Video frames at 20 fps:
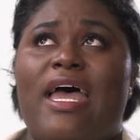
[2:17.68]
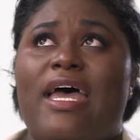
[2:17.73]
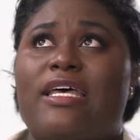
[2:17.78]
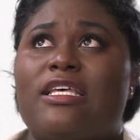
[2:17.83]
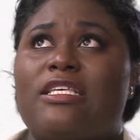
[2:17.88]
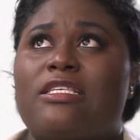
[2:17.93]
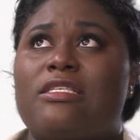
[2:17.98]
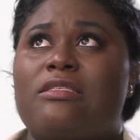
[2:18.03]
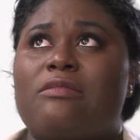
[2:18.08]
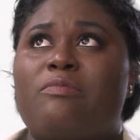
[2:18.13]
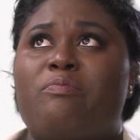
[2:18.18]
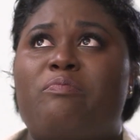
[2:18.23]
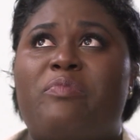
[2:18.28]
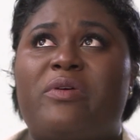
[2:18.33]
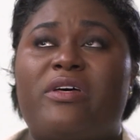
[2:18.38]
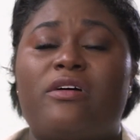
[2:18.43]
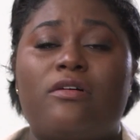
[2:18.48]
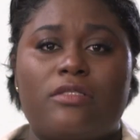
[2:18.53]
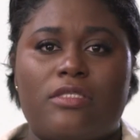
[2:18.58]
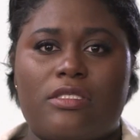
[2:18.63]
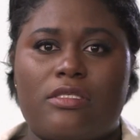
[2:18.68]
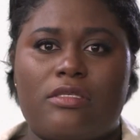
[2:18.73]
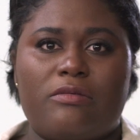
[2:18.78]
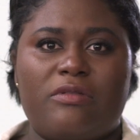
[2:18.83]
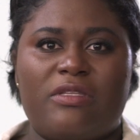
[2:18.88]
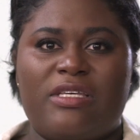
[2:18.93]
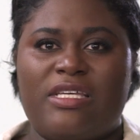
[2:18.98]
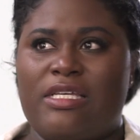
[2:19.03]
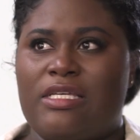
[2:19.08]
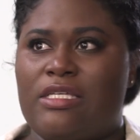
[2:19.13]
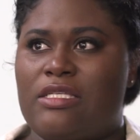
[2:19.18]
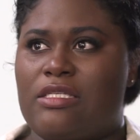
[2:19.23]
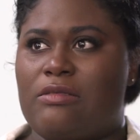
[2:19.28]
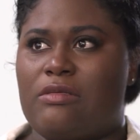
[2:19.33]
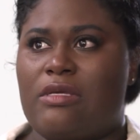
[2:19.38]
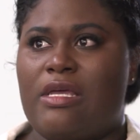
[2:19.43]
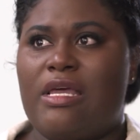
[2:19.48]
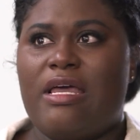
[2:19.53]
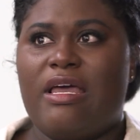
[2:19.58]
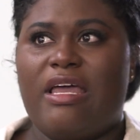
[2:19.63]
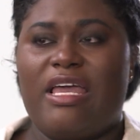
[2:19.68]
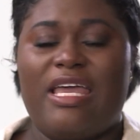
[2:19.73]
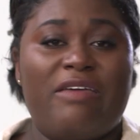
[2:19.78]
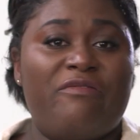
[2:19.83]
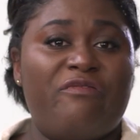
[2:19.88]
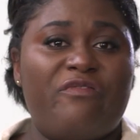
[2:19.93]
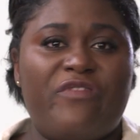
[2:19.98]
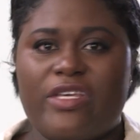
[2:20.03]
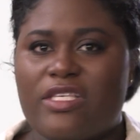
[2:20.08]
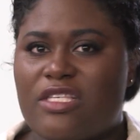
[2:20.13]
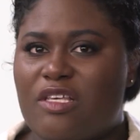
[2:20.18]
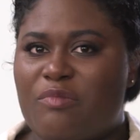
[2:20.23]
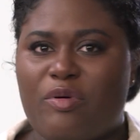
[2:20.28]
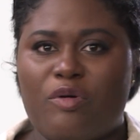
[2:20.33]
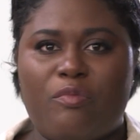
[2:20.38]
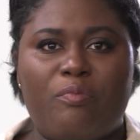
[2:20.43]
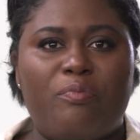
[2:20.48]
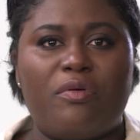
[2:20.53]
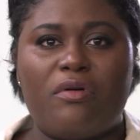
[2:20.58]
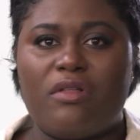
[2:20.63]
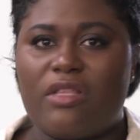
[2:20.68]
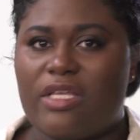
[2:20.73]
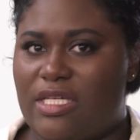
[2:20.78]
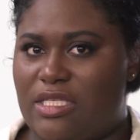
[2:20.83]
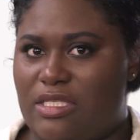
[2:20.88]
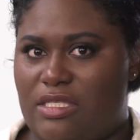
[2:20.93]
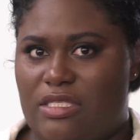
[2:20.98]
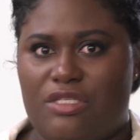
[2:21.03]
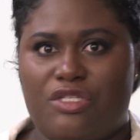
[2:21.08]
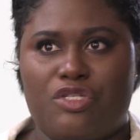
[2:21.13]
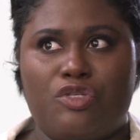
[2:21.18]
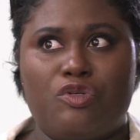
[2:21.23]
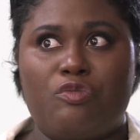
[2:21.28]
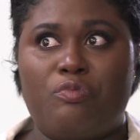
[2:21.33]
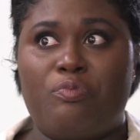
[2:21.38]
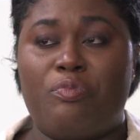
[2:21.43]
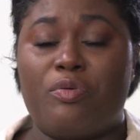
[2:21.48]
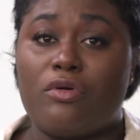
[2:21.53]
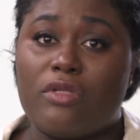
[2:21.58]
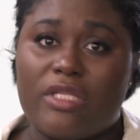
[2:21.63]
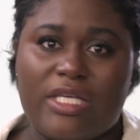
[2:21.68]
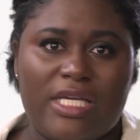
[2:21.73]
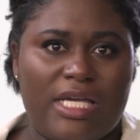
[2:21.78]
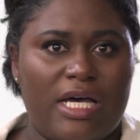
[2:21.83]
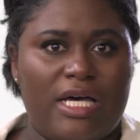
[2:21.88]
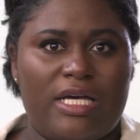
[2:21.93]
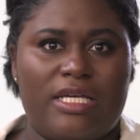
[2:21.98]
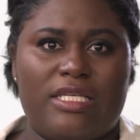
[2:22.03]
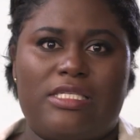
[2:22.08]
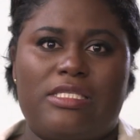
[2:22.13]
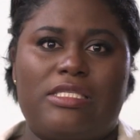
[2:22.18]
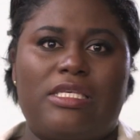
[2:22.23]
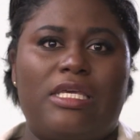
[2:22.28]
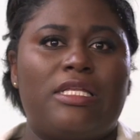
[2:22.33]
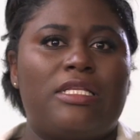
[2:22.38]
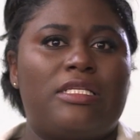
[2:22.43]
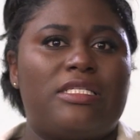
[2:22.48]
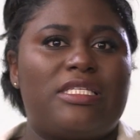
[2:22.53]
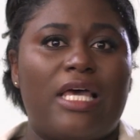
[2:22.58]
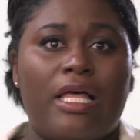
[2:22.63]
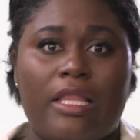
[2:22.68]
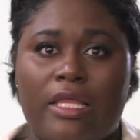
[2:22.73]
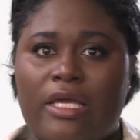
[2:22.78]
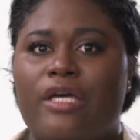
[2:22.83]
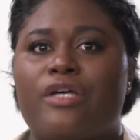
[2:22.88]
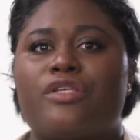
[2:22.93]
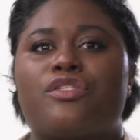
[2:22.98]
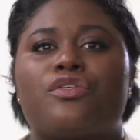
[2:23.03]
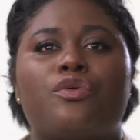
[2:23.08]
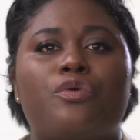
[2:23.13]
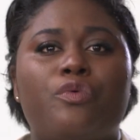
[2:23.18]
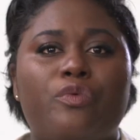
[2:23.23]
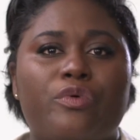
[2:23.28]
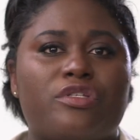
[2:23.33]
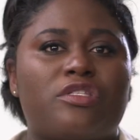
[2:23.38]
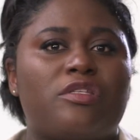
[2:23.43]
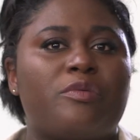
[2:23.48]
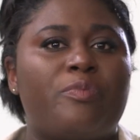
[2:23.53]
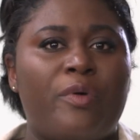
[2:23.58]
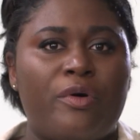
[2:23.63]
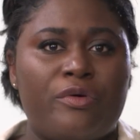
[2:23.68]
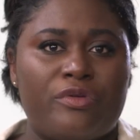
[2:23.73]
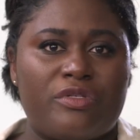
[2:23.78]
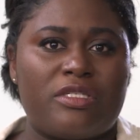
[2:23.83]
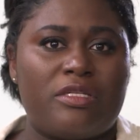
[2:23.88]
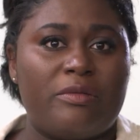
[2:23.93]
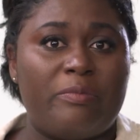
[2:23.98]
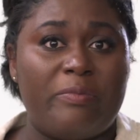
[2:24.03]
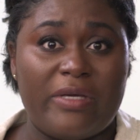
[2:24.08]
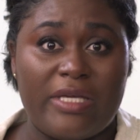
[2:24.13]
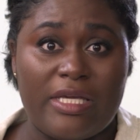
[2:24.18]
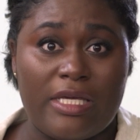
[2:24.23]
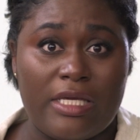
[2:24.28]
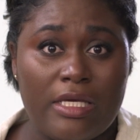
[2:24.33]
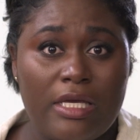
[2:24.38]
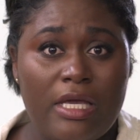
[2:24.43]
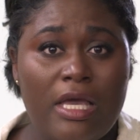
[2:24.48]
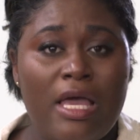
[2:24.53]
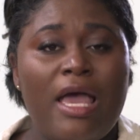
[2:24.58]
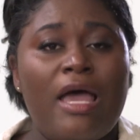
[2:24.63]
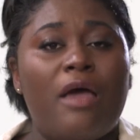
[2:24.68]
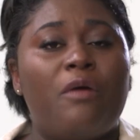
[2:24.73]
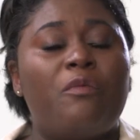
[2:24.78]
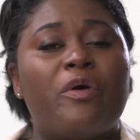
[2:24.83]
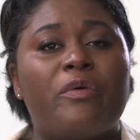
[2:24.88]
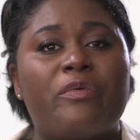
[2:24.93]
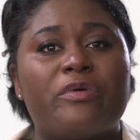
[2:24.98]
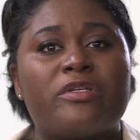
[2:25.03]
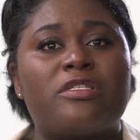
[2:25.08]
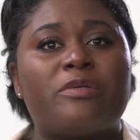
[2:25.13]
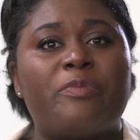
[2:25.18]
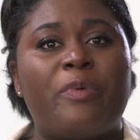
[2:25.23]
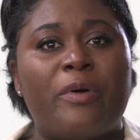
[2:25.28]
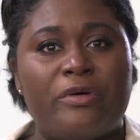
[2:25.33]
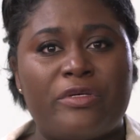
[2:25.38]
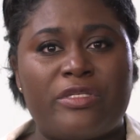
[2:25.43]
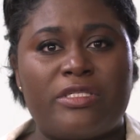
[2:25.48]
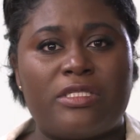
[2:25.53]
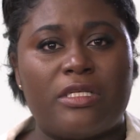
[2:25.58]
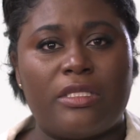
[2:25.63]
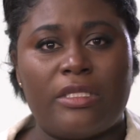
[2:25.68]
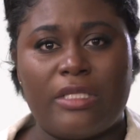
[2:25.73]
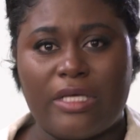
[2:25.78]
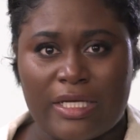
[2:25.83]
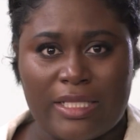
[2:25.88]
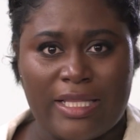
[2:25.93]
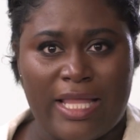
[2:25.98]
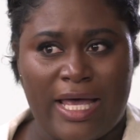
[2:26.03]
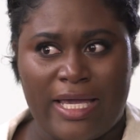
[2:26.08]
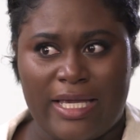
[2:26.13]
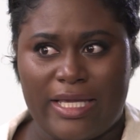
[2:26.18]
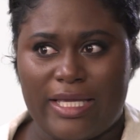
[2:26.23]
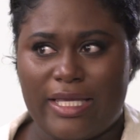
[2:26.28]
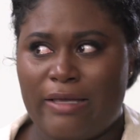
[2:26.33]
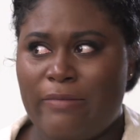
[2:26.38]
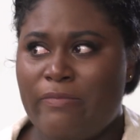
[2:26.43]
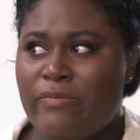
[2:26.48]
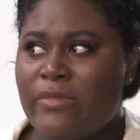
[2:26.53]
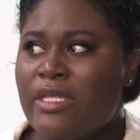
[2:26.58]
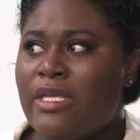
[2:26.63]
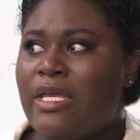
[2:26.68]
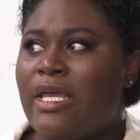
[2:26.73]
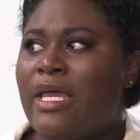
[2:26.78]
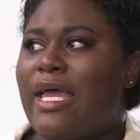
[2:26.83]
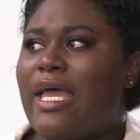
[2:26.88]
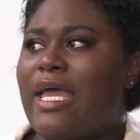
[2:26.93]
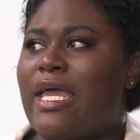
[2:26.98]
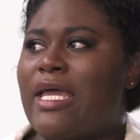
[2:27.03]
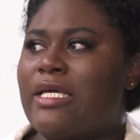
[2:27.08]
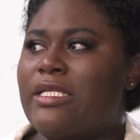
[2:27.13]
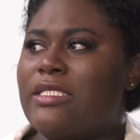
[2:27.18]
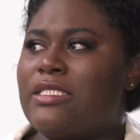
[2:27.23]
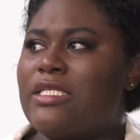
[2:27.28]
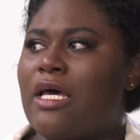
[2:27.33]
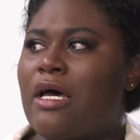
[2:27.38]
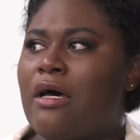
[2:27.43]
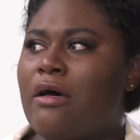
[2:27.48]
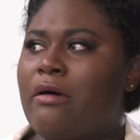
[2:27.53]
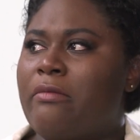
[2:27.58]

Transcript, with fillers: has built these invisible bullets to bully us in telling us who we're supposed to be and what we're supposed to look like. And